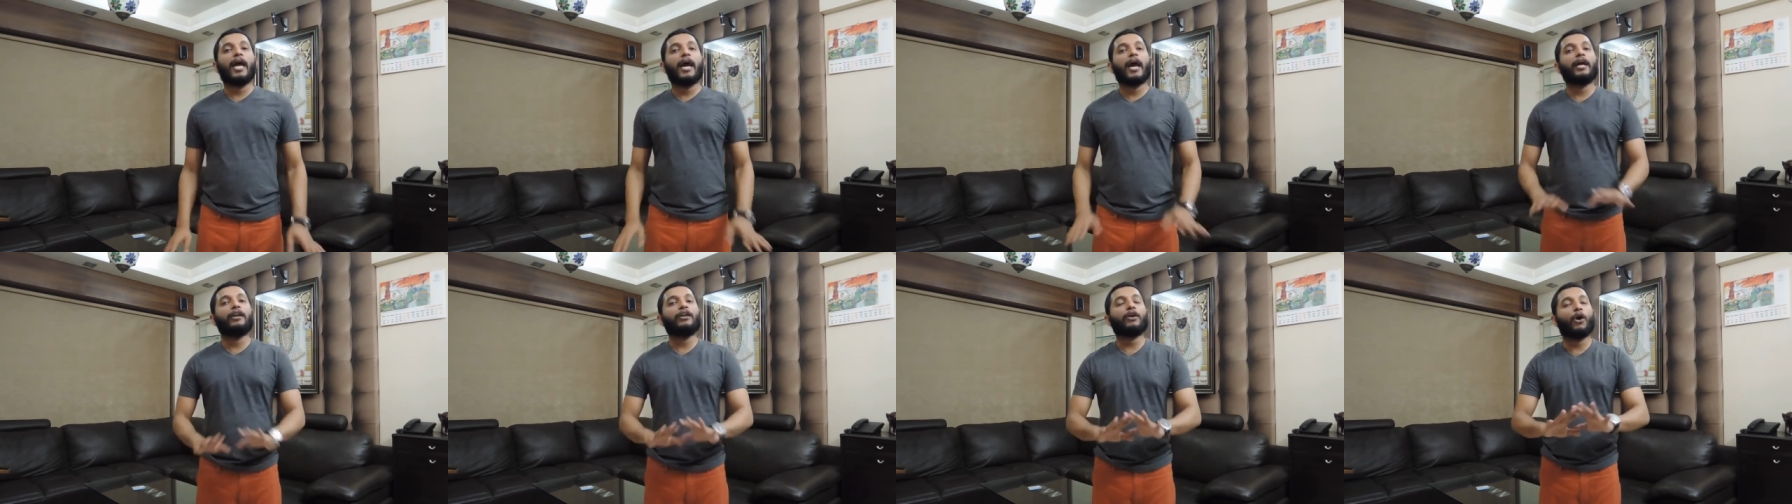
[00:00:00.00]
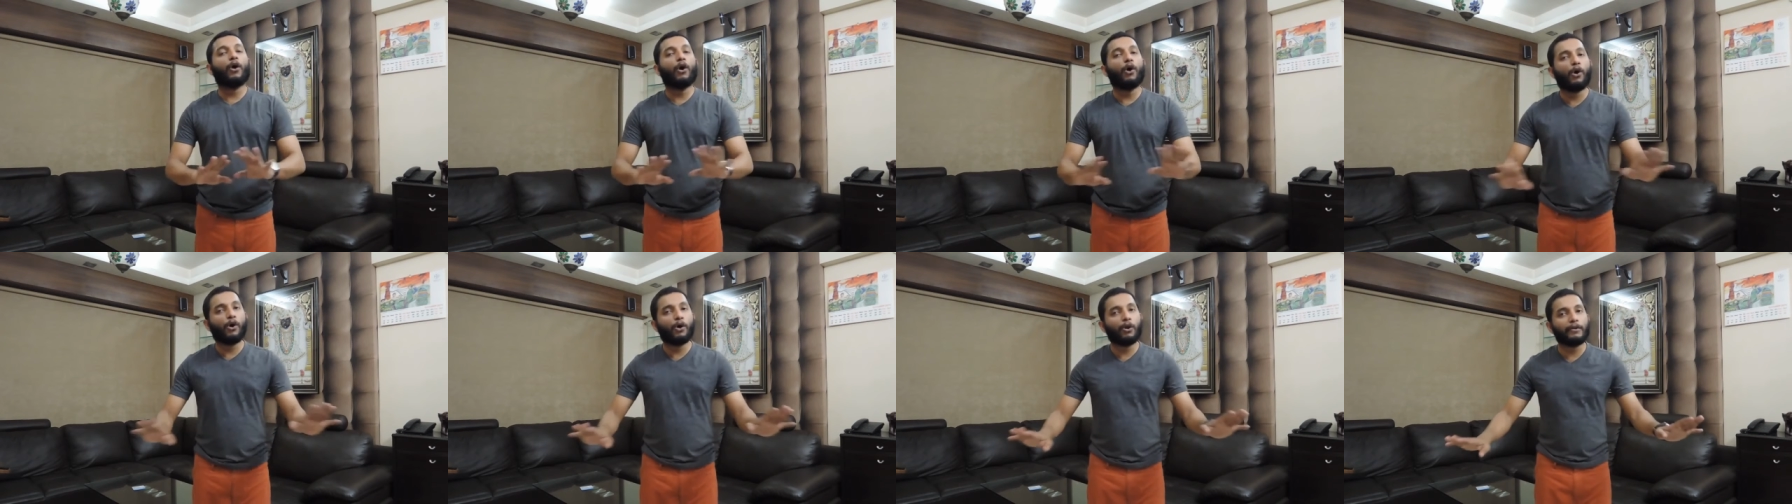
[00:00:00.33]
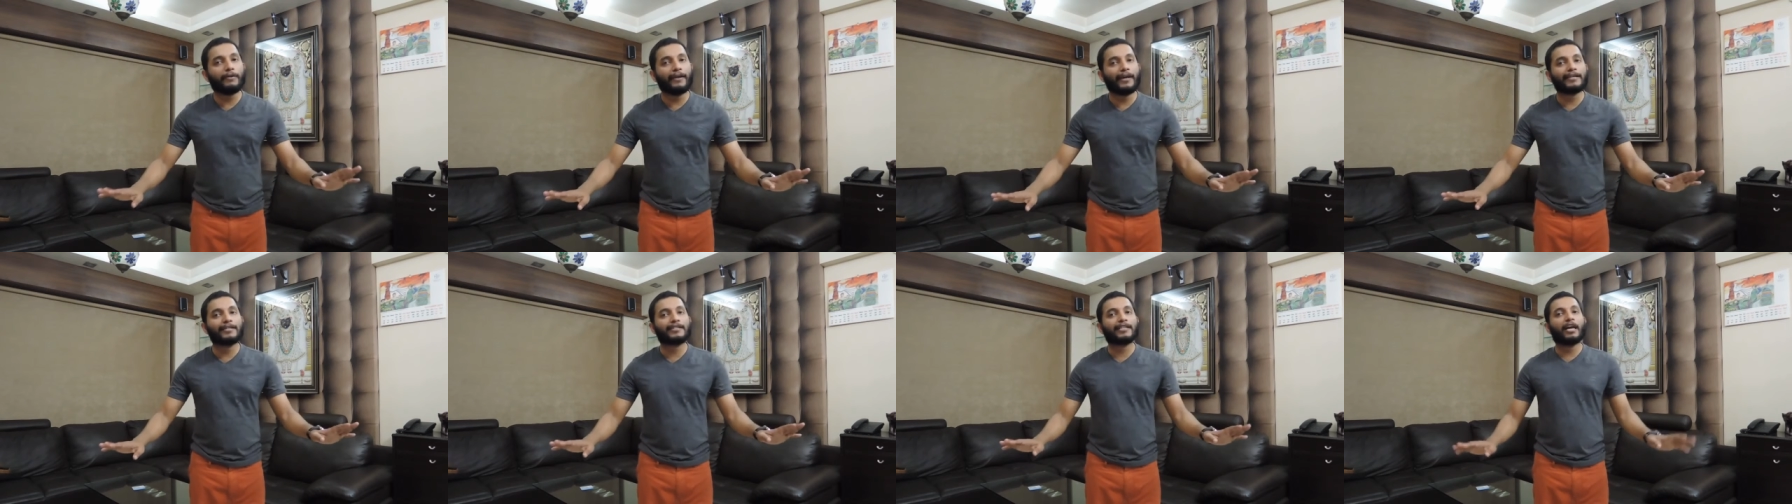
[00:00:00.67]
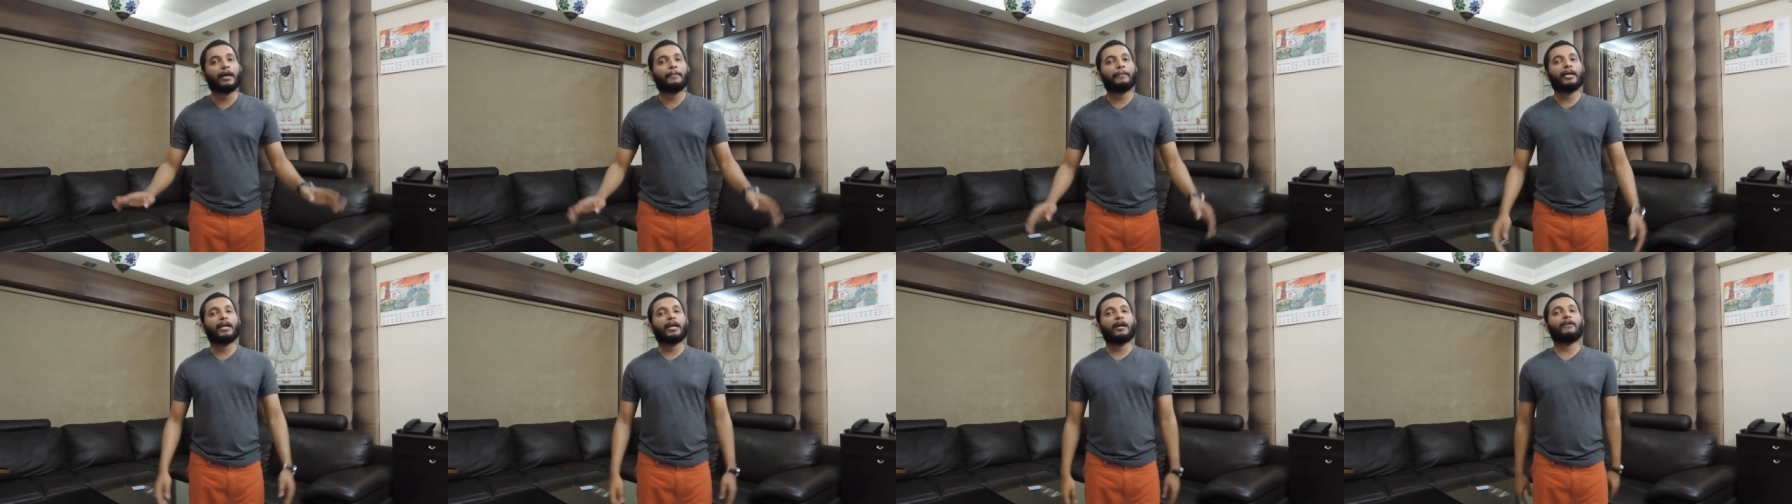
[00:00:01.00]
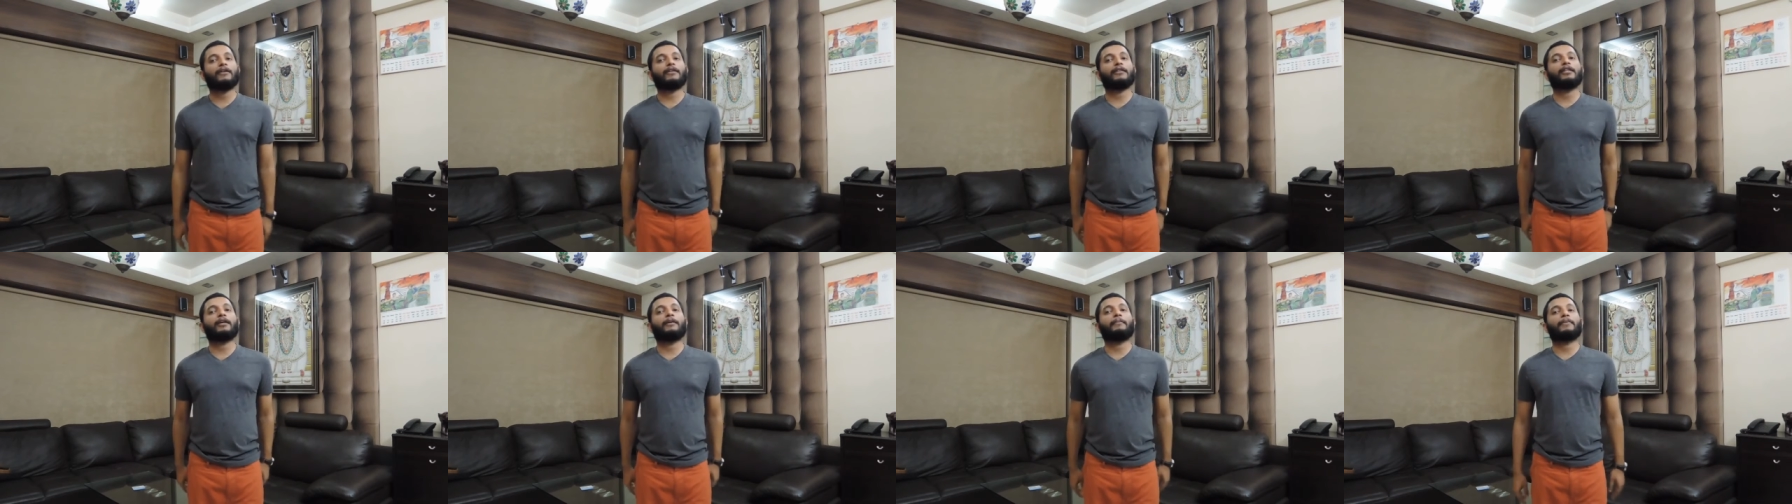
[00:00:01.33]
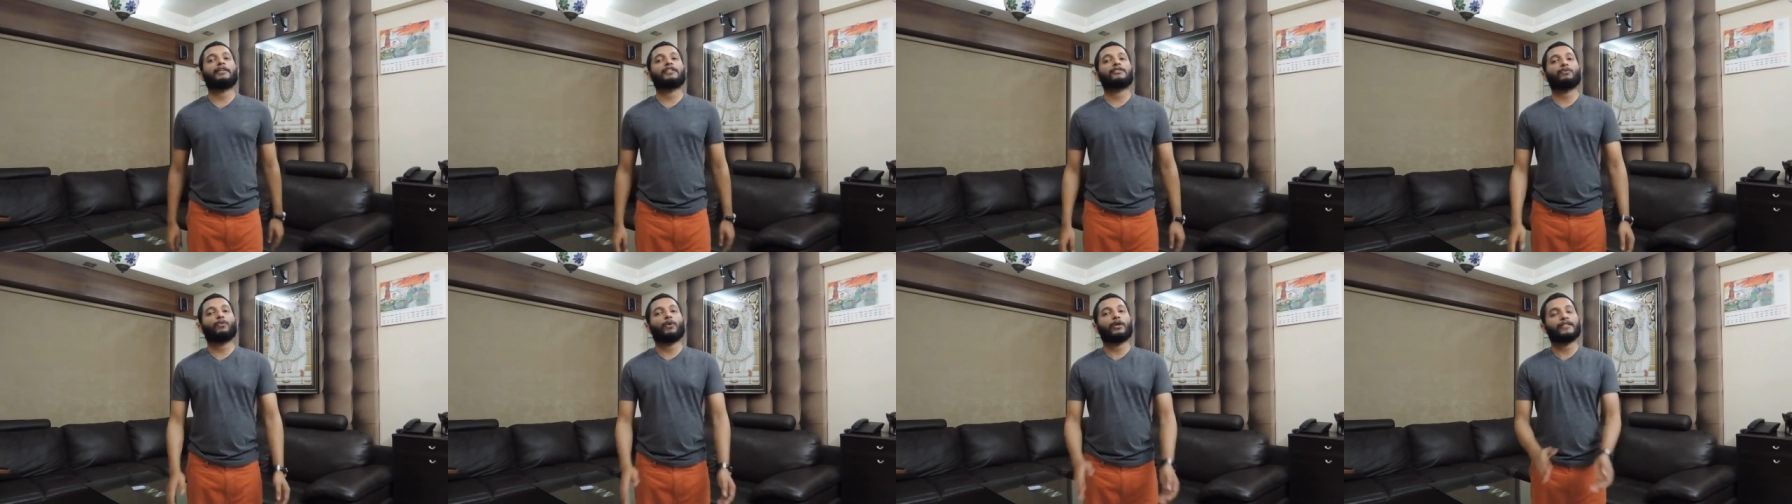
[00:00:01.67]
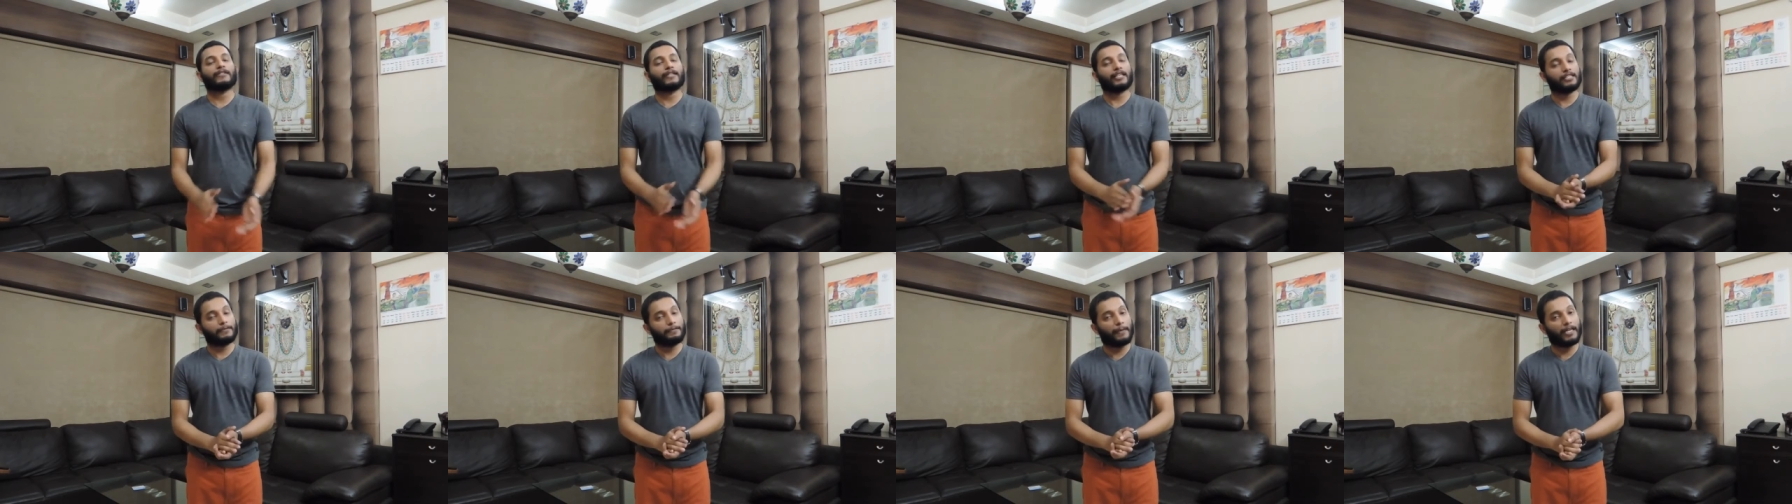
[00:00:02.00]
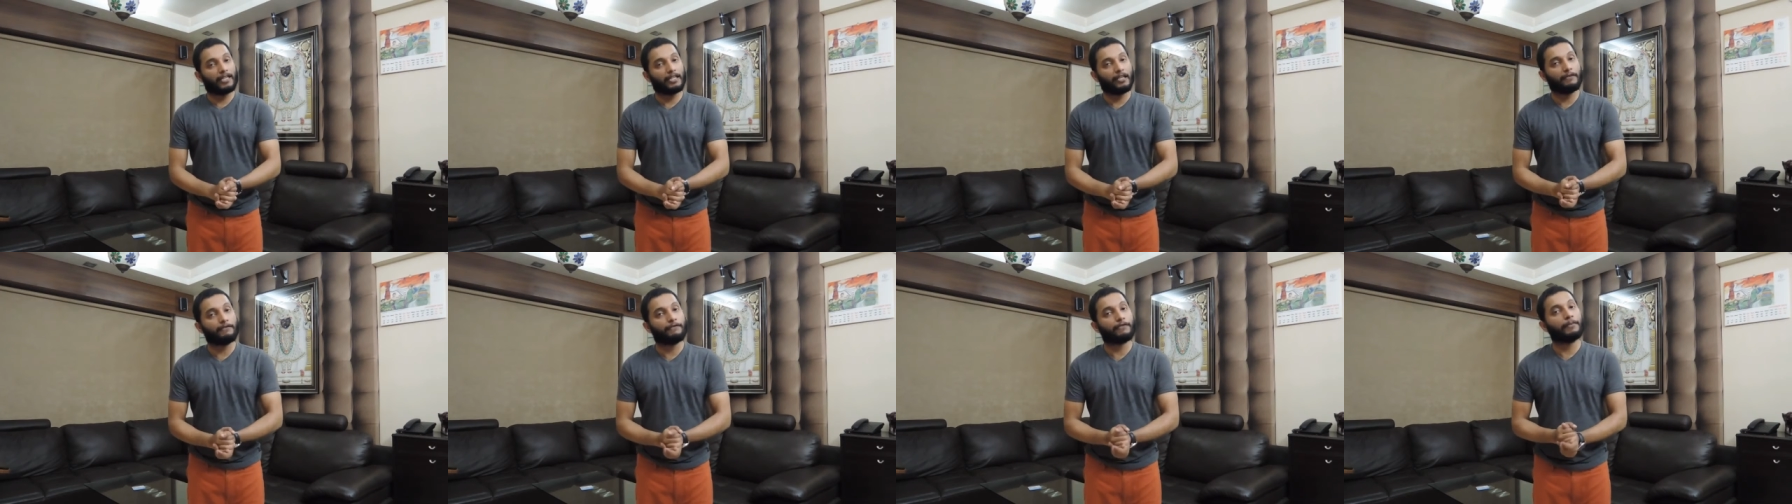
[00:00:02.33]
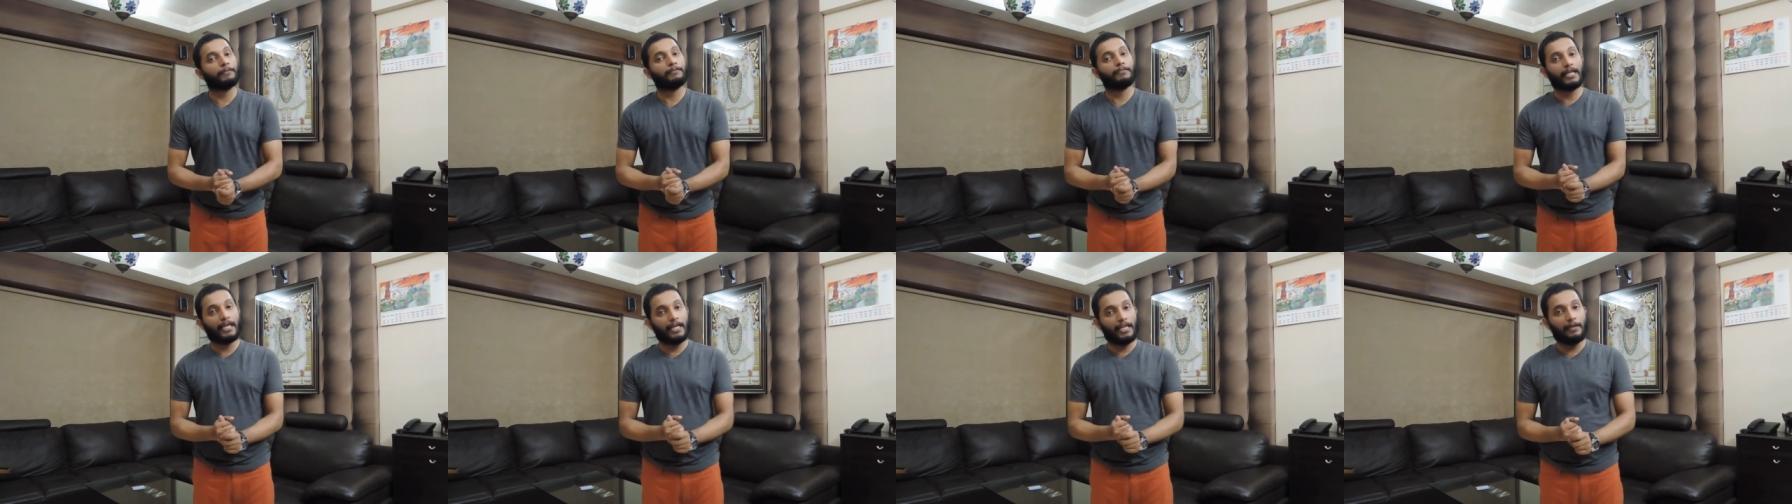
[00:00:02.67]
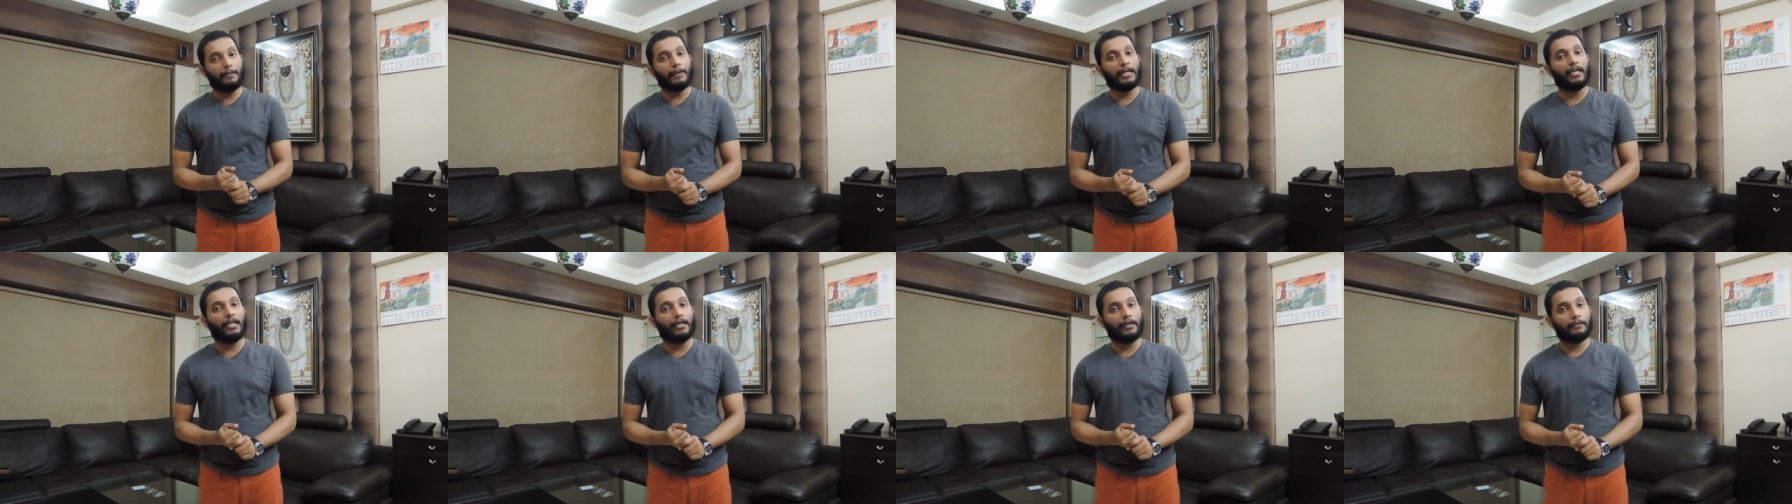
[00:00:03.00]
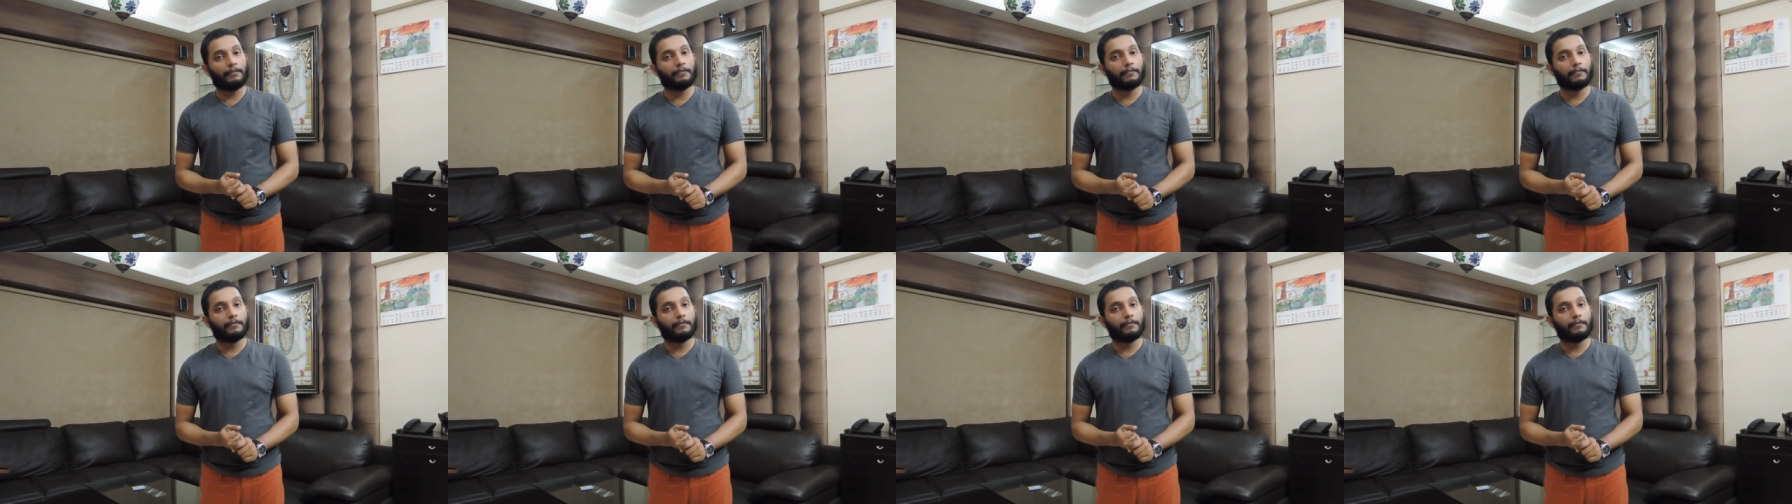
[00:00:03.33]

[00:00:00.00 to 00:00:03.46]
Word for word: and all that's coming out of them is what's expected from Delhi Belly.